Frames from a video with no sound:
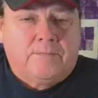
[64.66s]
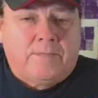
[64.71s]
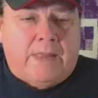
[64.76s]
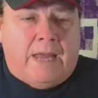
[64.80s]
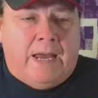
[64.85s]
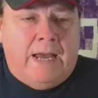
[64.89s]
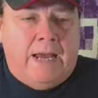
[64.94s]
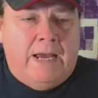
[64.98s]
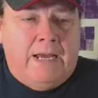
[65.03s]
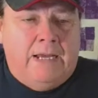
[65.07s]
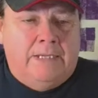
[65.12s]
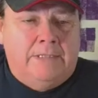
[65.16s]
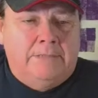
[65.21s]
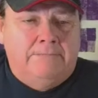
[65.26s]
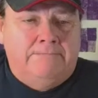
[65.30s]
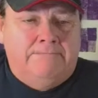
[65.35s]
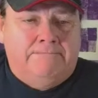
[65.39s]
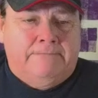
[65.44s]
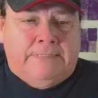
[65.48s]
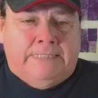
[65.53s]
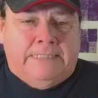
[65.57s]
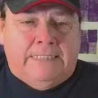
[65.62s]

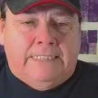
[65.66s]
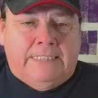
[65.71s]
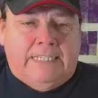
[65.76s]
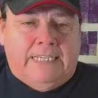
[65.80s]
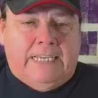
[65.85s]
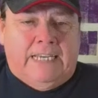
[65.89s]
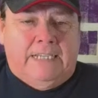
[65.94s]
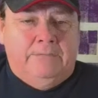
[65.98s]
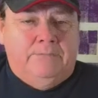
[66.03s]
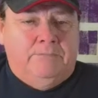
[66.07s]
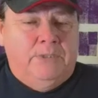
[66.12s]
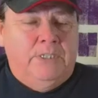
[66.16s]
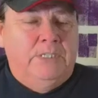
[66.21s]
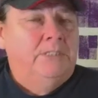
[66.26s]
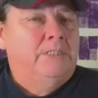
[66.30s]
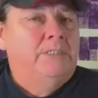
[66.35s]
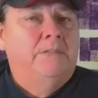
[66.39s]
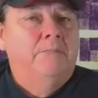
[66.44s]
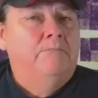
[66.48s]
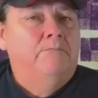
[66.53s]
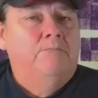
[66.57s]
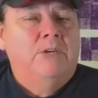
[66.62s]
um, and
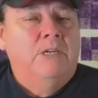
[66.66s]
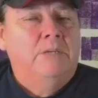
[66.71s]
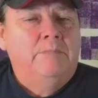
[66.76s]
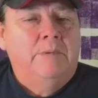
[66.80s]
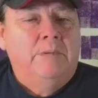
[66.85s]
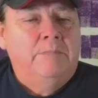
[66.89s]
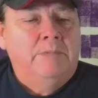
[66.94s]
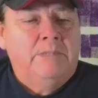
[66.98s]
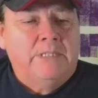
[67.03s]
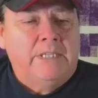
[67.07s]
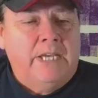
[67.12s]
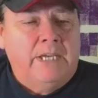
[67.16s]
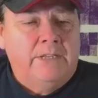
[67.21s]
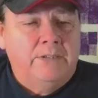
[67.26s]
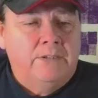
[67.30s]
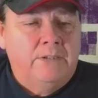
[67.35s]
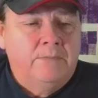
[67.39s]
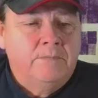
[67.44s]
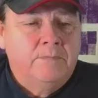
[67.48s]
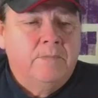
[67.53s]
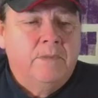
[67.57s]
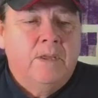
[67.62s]
bring bring people
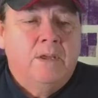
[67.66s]
together.